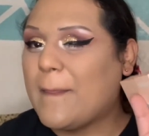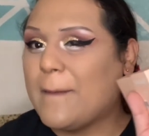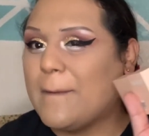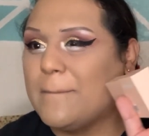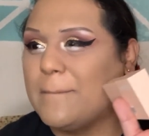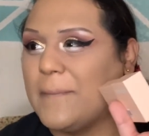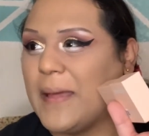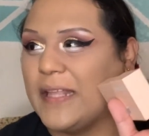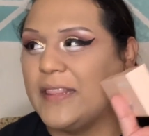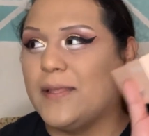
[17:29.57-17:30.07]

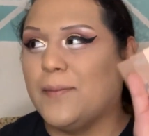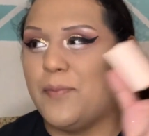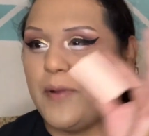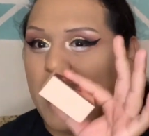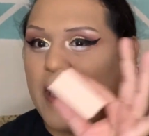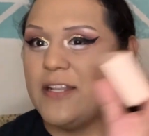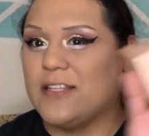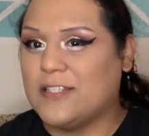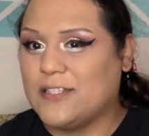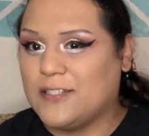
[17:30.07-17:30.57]
Like the
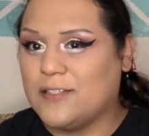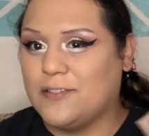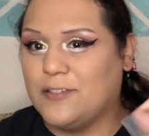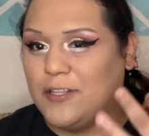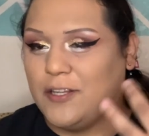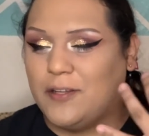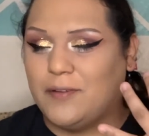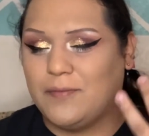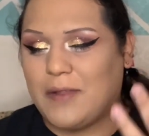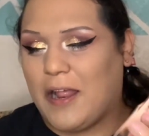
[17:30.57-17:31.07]
brand, you
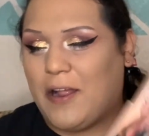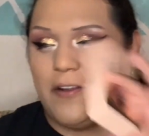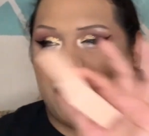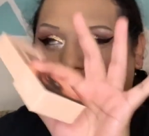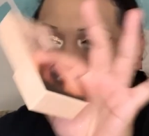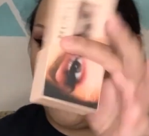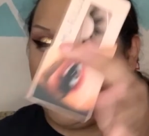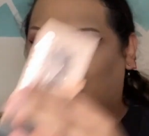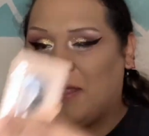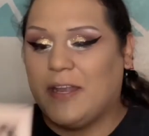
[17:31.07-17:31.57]
know, I don't know,
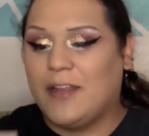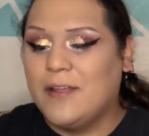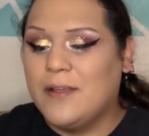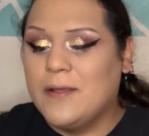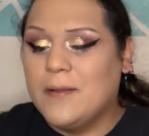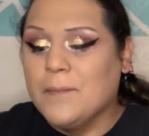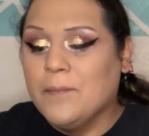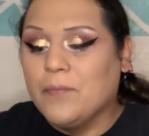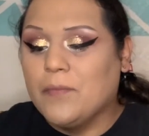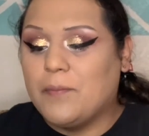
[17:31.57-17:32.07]
never mind.
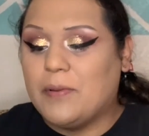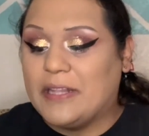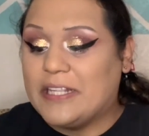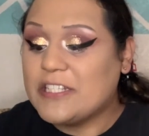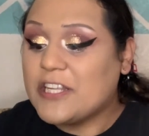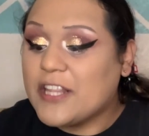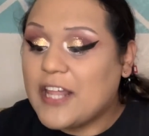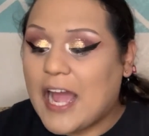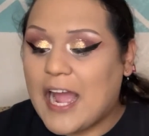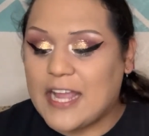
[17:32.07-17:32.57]
But these
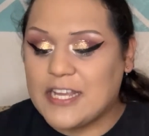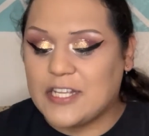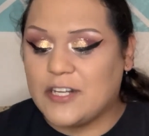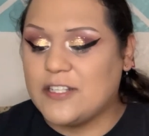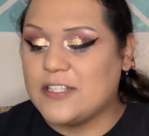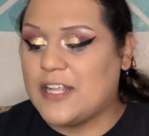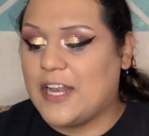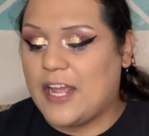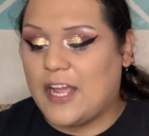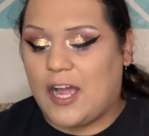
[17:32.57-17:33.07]
are the
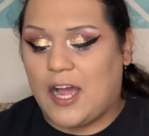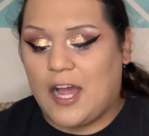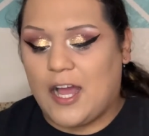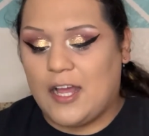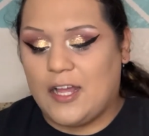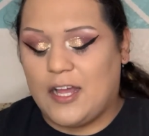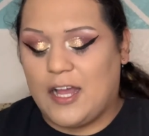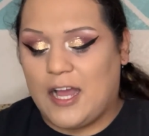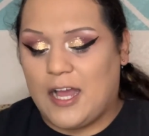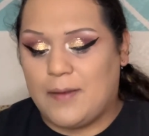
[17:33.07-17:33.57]
eyeshadows that I
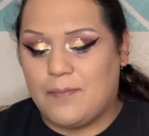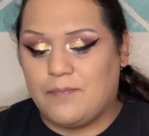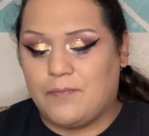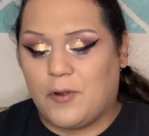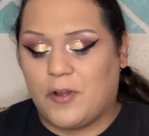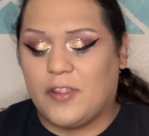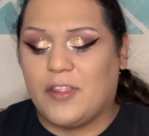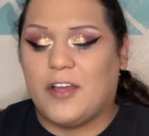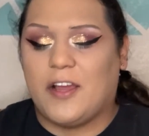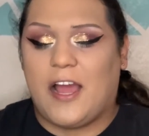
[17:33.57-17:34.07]
got,
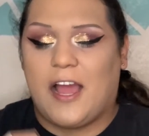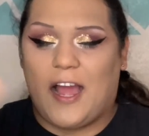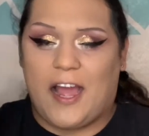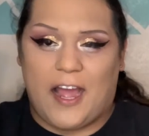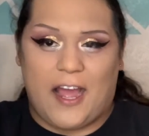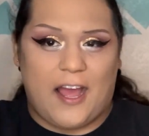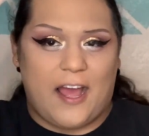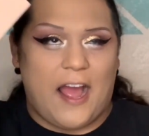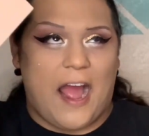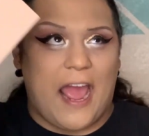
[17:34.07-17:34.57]
or the
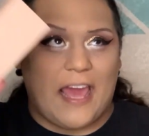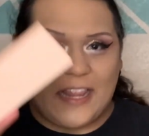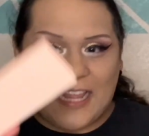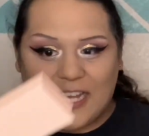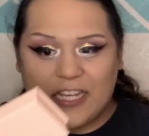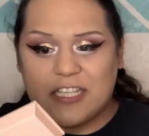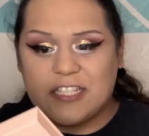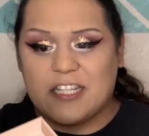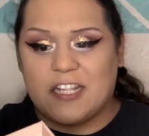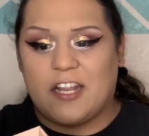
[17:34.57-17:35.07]

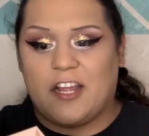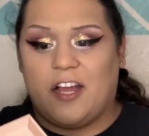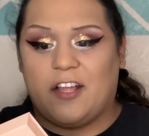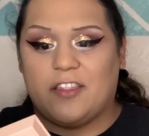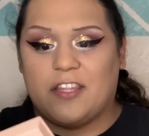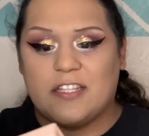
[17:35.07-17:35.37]
eyelashes that I got.